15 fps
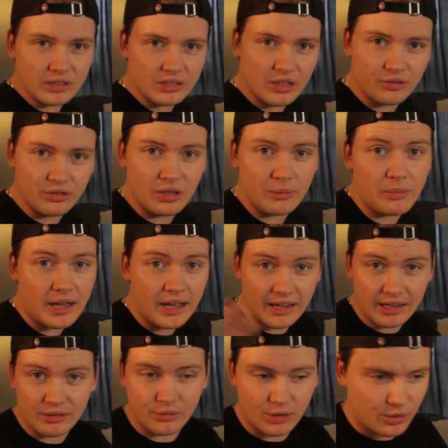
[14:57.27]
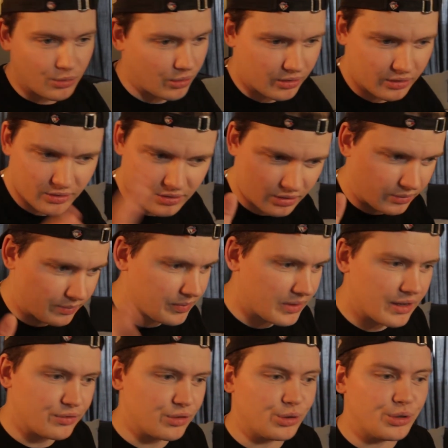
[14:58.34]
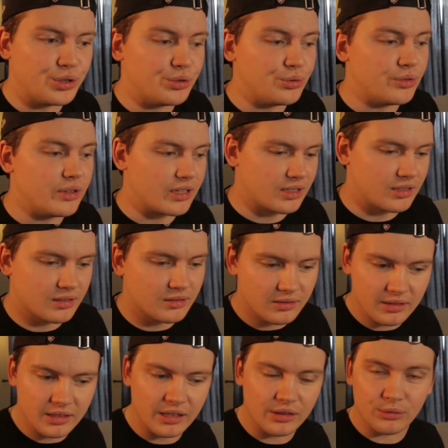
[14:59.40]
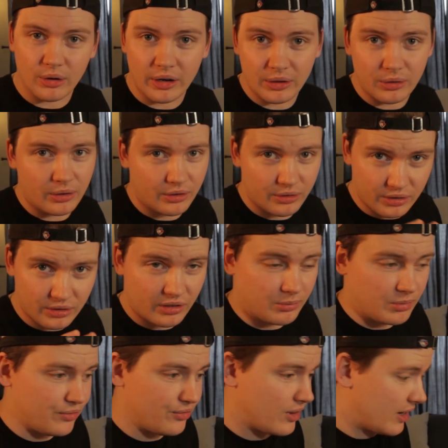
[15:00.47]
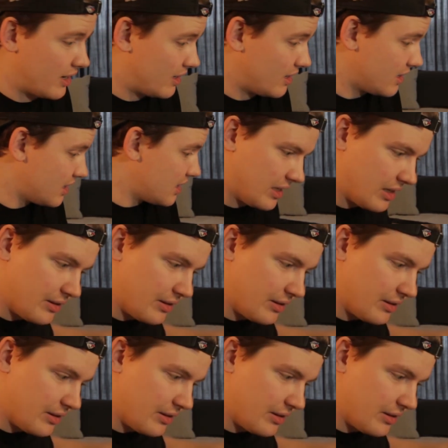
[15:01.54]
stuff in the bag and recording. So if you do this in the right order, you're going to be fine. Get